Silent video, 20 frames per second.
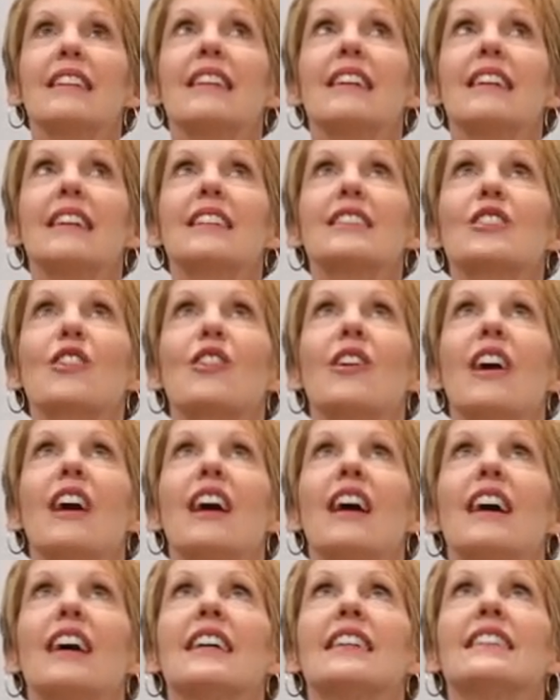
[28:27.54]
as our
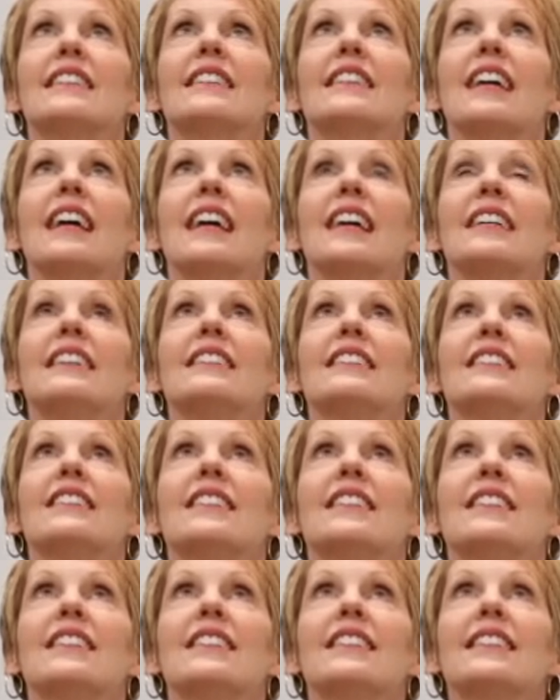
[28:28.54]
eyes gaze
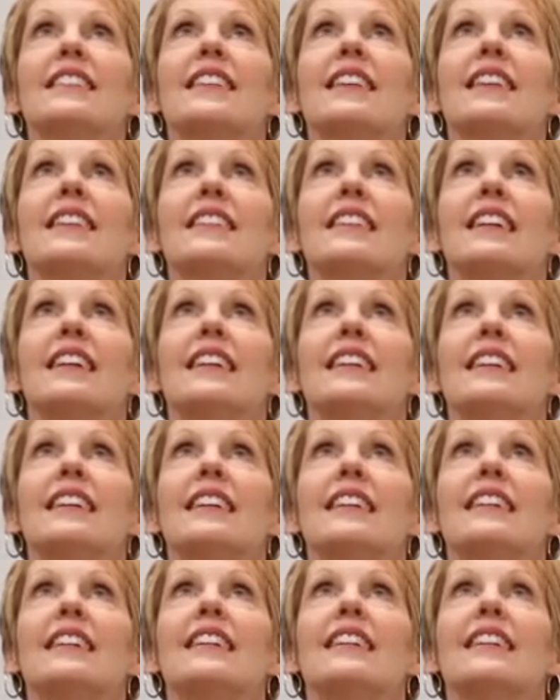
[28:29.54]
to the ceiling.
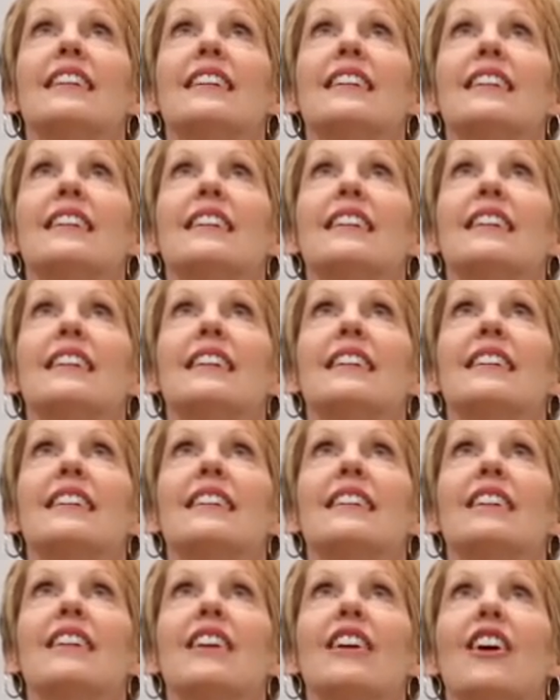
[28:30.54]

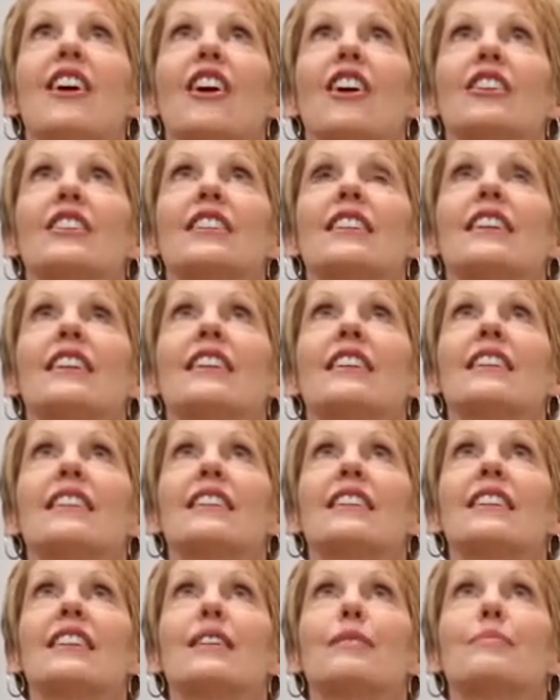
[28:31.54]
Our tongue
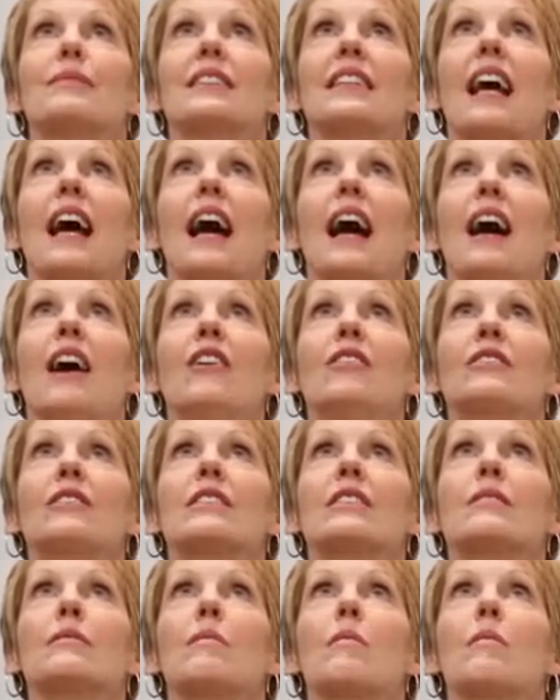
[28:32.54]
comes out.